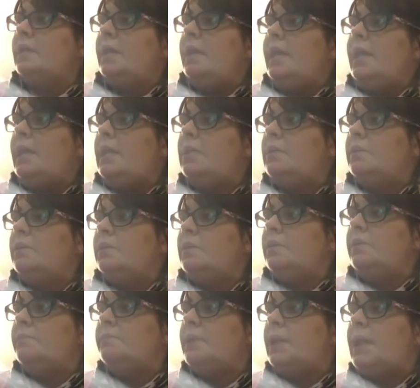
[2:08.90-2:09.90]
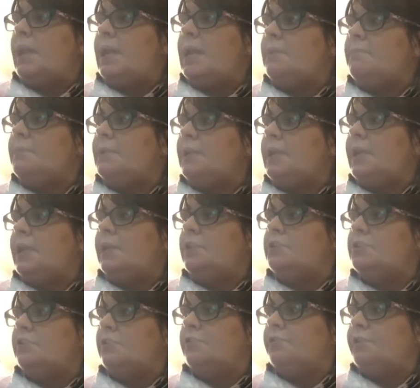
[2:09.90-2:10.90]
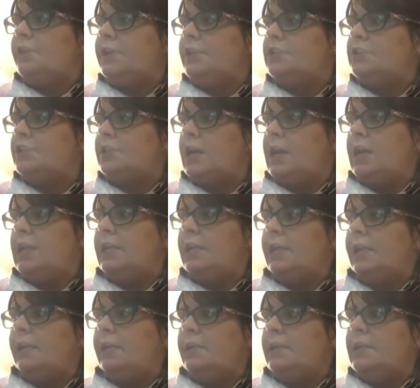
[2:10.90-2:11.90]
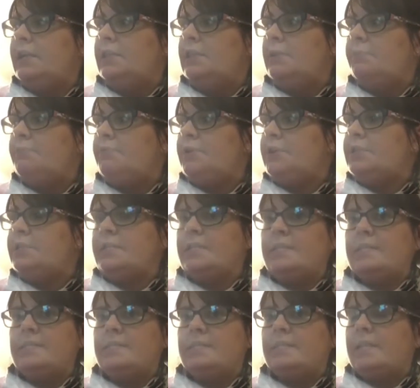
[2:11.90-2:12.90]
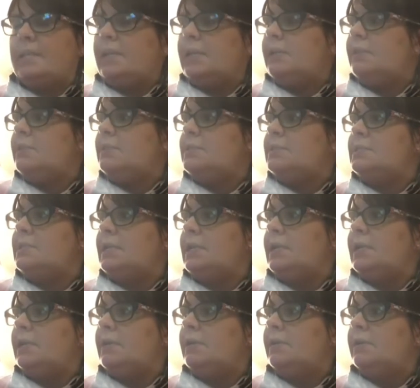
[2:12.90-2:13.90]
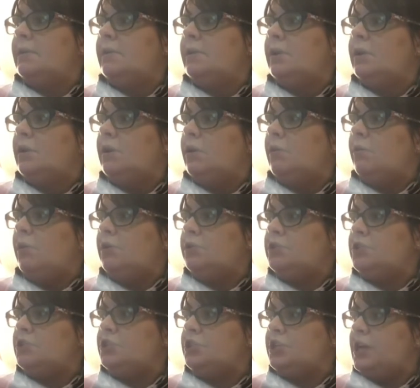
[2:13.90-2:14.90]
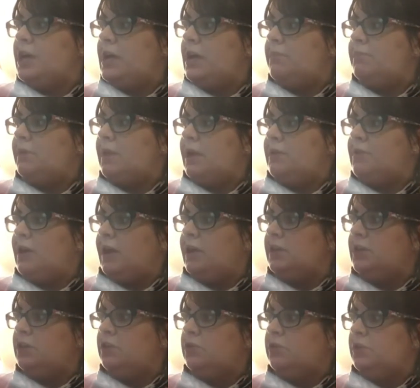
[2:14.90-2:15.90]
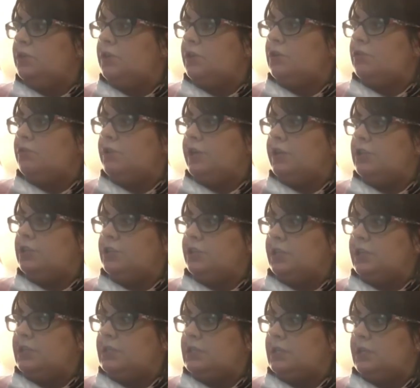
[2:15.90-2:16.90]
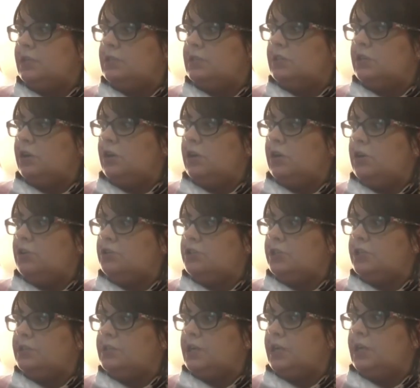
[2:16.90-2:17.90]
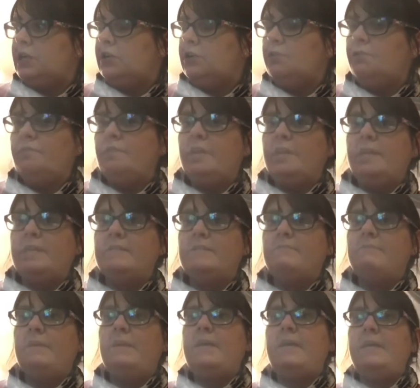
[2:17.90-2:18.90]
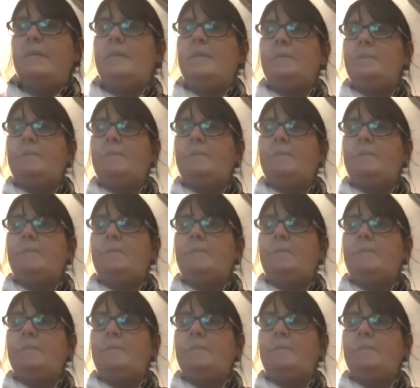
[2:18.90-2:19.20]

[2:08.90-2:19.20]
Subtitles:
Hello, I'm the angelfish, darling, the prettiest thing in the sea. What a shame there are no other creatures as gorgeous and lovely as me.